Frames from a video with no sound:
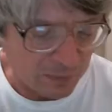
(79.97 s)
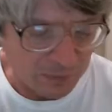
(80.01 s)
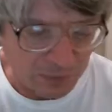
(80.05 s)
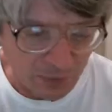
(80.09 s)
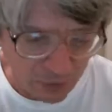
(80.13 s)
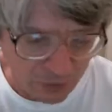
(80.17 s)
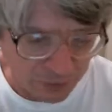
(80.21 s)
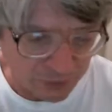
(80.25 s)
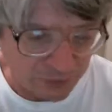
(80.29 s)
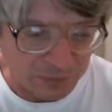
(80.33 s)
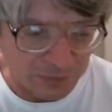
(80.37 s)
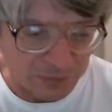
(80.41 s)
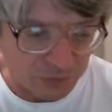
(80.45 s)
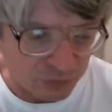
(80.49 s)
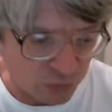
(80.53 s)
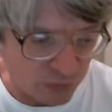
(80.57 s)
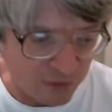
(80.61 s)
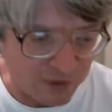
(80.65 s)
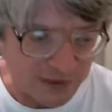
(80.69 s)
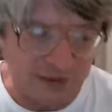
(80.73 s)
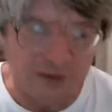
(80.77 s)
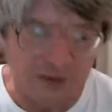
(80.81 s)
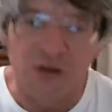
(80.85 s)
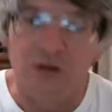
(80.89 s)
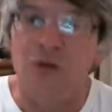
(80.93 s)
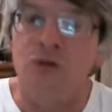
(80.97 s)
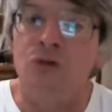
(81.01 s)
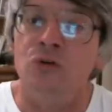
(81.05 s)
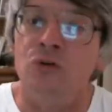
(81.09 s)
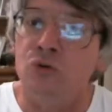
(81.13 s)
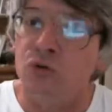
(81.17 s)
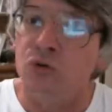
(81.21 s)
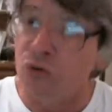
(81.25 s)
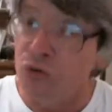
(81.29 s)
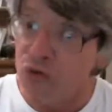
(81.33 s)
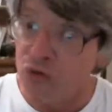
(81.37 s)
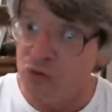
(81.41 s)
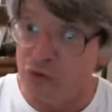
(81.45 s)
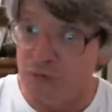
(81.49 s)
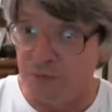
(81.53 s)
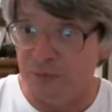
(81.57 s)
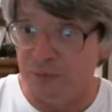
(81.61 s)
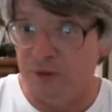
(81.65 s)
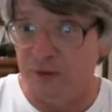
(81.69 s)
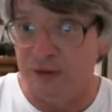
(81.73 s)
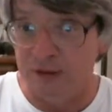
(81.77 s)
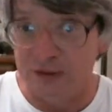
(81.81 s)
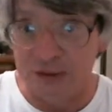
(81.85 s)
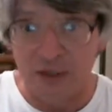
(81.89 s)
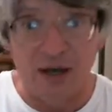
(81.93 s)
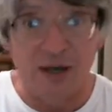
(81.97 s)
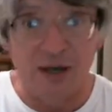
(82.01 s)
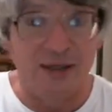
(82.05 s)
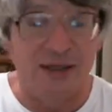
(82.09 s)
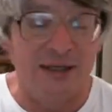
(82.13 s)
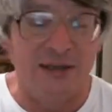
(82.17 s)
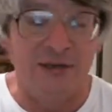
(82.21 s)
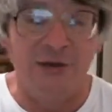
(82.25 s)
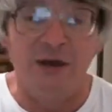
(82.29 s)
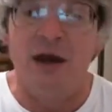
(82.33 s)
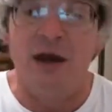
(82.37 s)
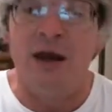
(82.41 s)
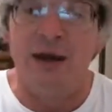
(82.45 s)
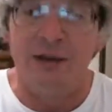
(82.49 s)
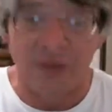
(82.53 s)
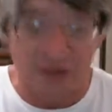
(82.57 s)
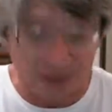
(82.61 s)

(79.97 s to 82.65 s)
both from Sweden. The group, Yaki Da,